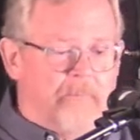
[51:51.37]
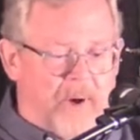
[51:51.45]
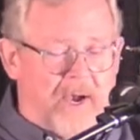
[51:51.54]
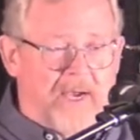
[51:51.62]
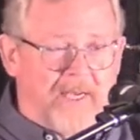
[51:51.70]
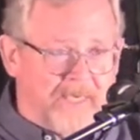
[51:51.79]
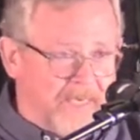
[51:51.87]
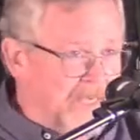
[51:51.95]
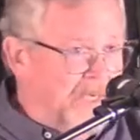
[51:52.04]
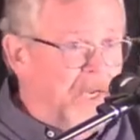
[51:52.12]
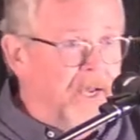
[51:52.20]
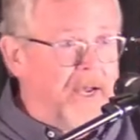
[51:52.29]
But
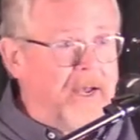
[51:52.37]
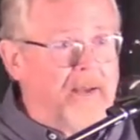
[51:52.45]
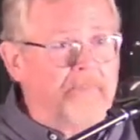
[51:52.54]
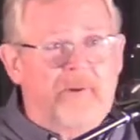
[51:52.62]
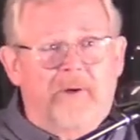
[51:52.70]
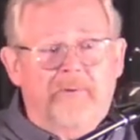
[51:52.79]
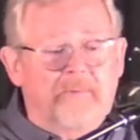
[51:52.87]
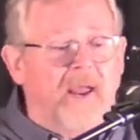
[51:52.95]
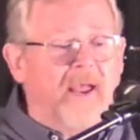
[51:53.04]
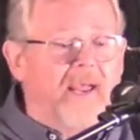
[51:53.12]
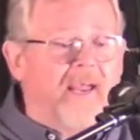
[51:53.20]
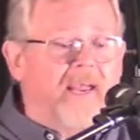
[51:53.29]
in a
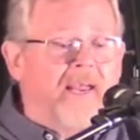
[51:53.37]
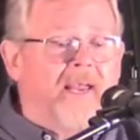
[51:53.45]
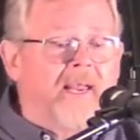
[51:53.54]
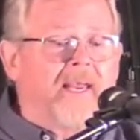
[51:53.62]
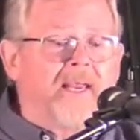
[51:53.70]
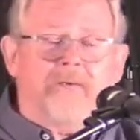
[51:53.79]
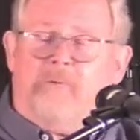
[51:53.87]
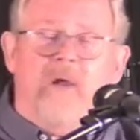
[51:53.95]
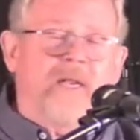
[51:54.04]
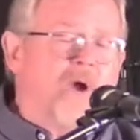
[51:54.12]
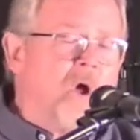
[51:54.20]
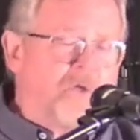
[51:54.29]
parade,
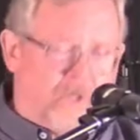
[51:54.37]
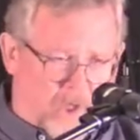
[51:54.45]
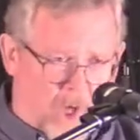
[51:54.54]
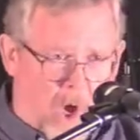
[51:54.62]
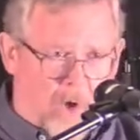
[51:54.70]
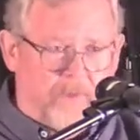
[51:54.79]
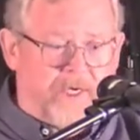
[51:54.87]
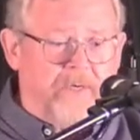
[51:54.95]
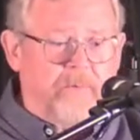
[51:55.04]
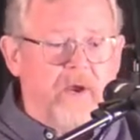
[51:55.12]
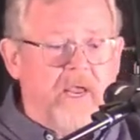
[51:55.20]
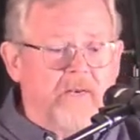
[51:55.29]
when Old
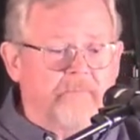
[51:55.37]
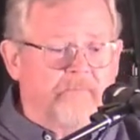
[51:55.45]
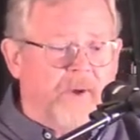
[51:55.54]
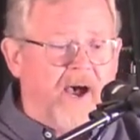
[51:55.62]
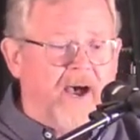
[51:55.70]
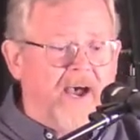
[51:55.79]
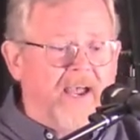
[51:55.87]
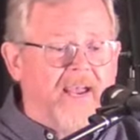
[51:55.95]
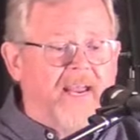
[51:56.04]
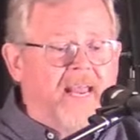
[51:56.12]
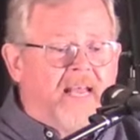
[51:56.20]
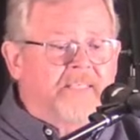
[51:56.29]
Glory went
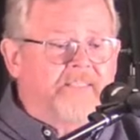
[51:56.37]
by,